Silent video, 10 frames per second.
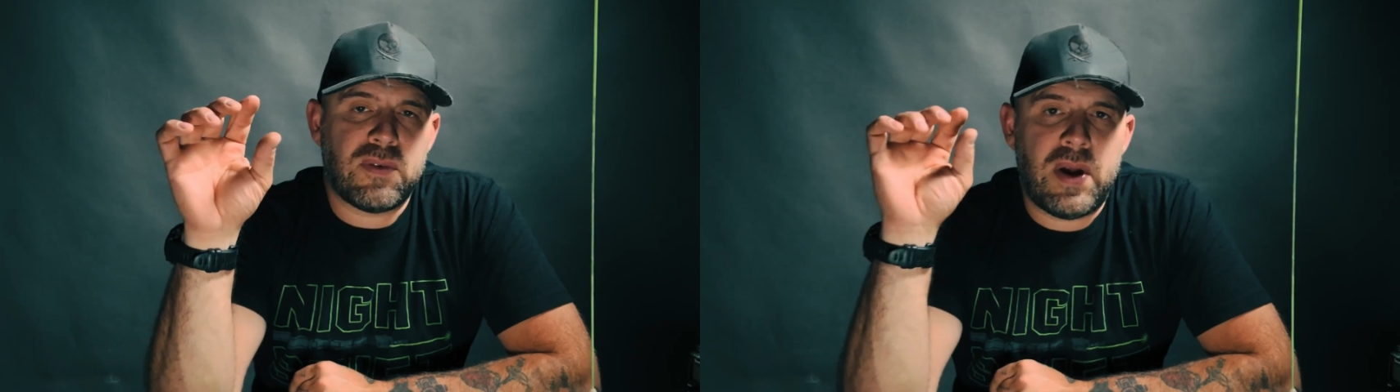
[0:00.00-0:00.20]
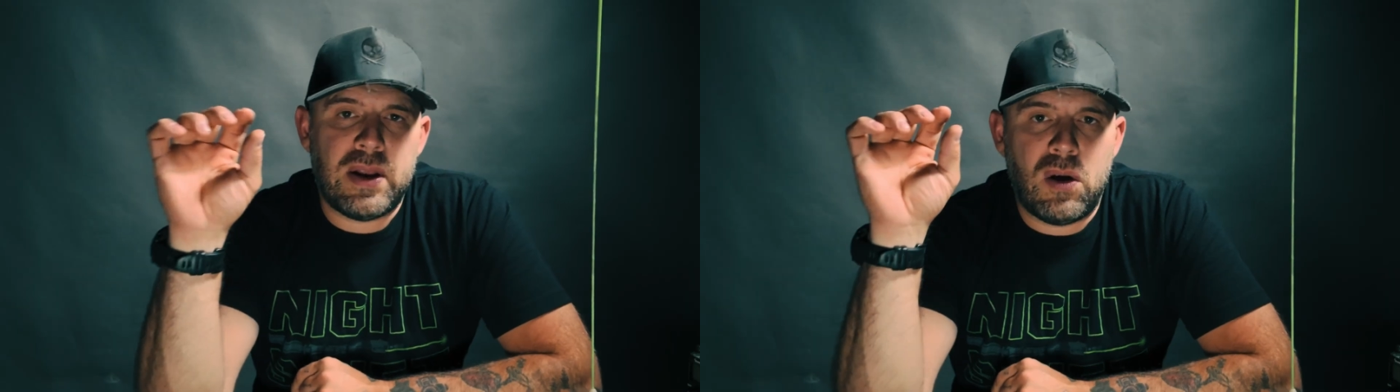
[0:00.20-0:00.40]
As
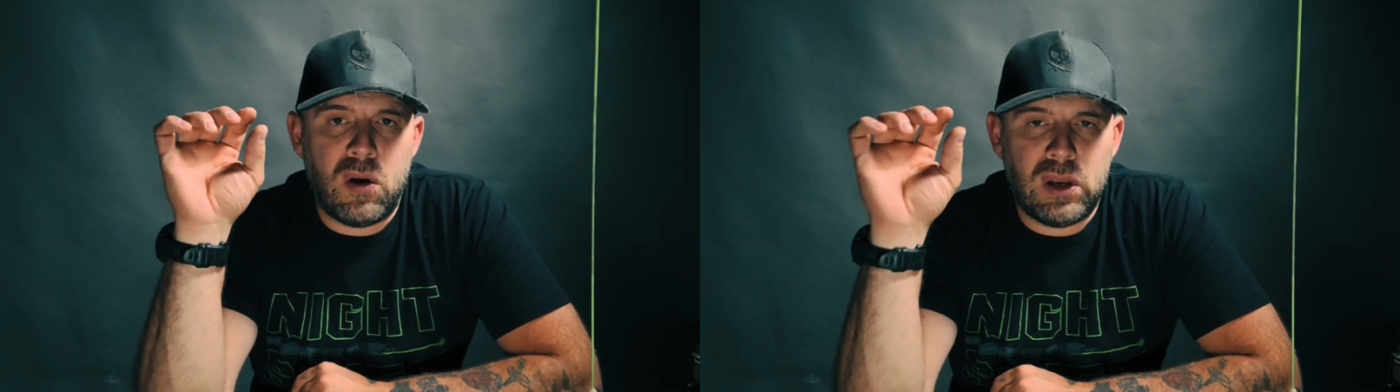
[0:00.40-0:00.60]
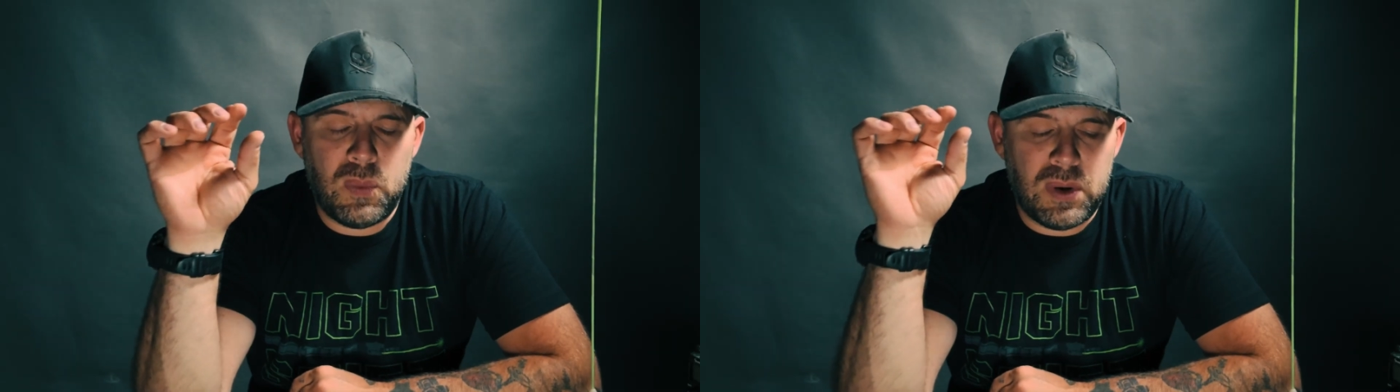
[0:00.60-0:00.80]
of right now,
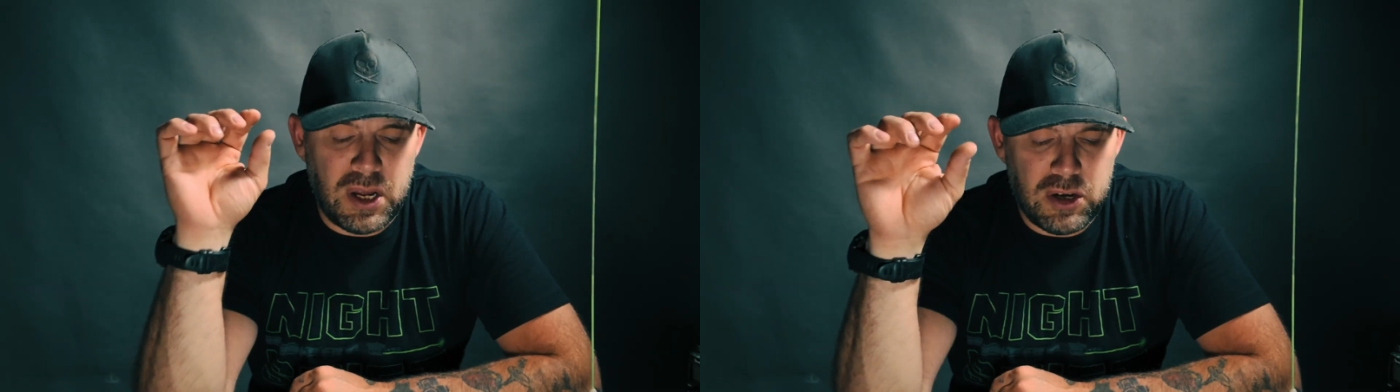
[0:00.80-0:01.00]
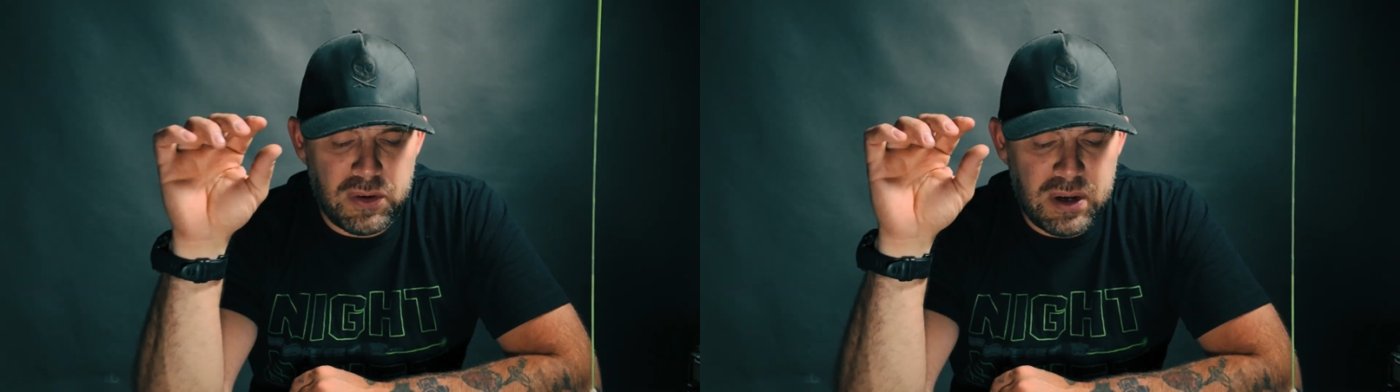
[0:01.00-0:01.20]
only
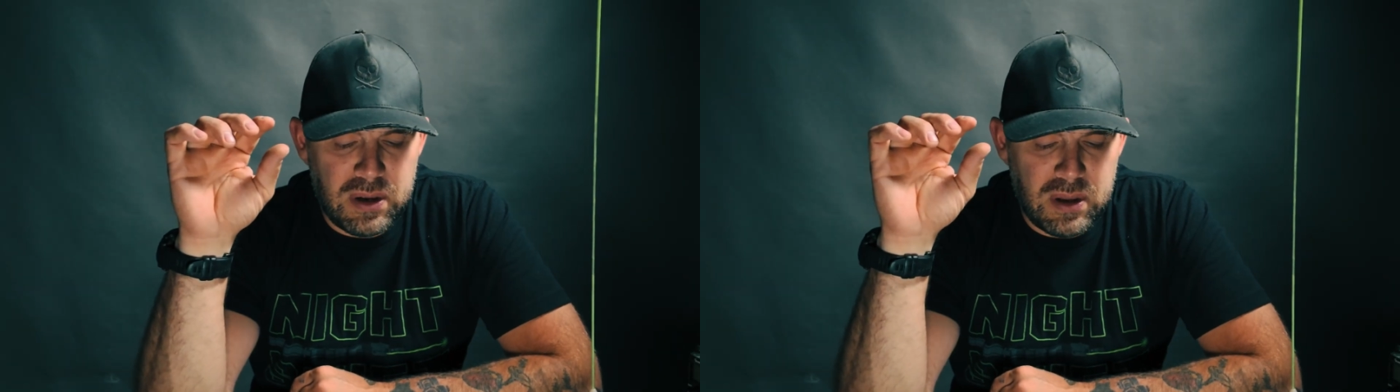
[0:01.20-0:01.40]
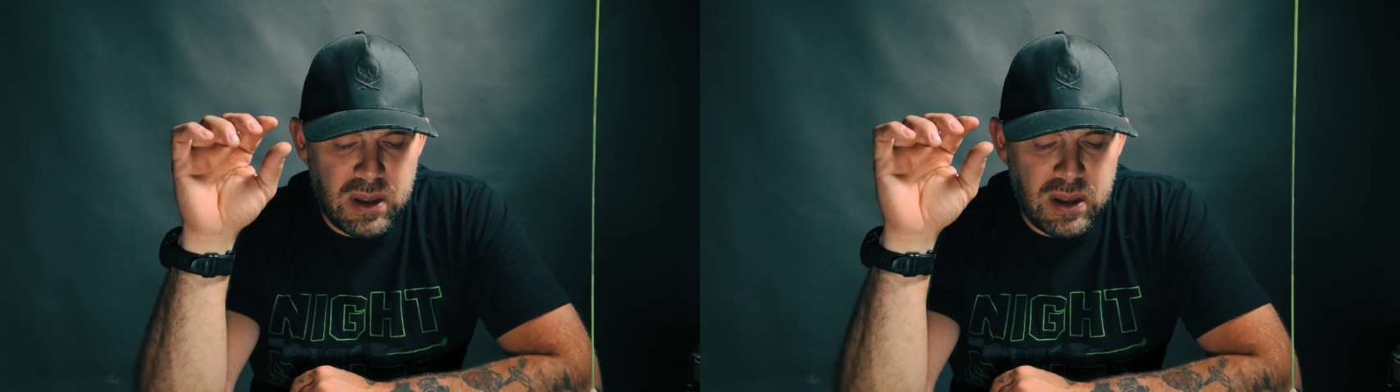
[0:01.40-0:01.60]
100
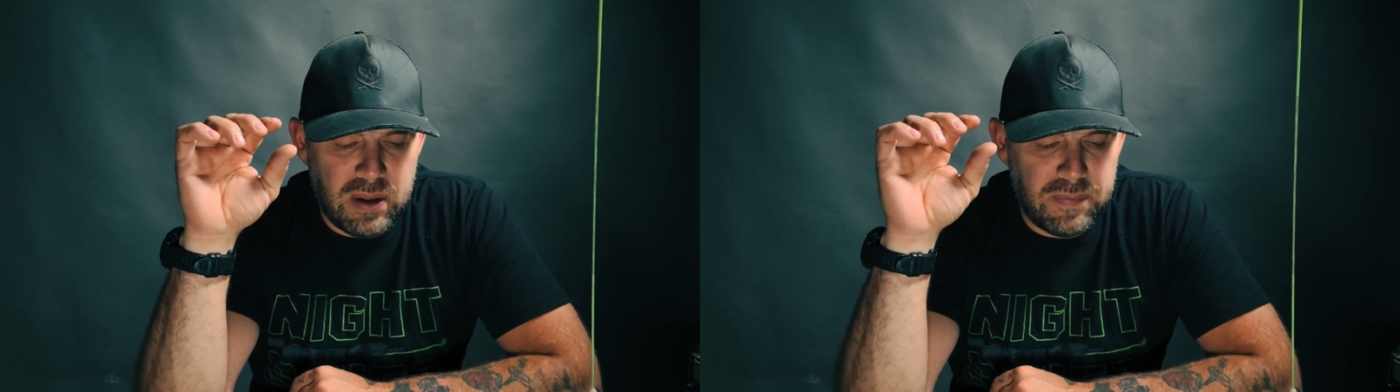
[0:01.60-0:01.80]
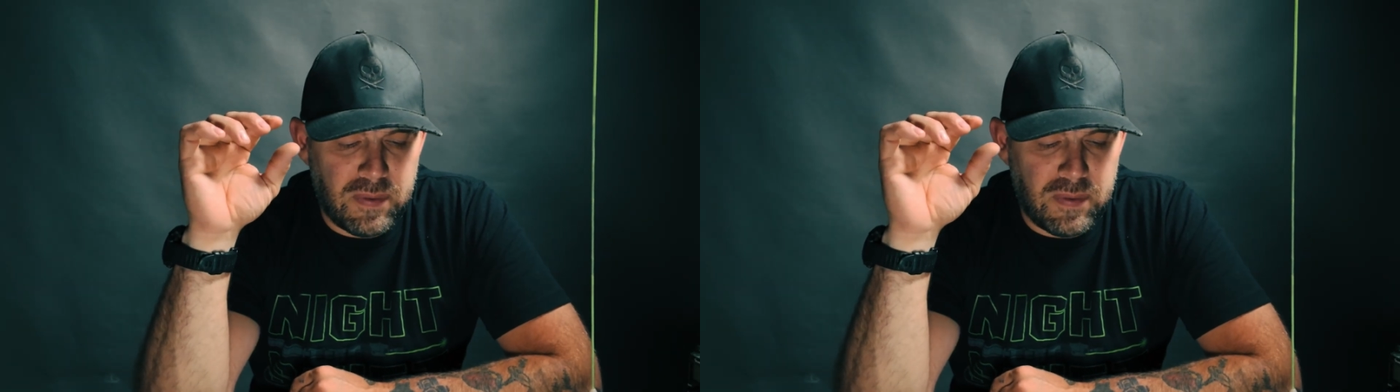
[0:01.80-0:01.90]
uh,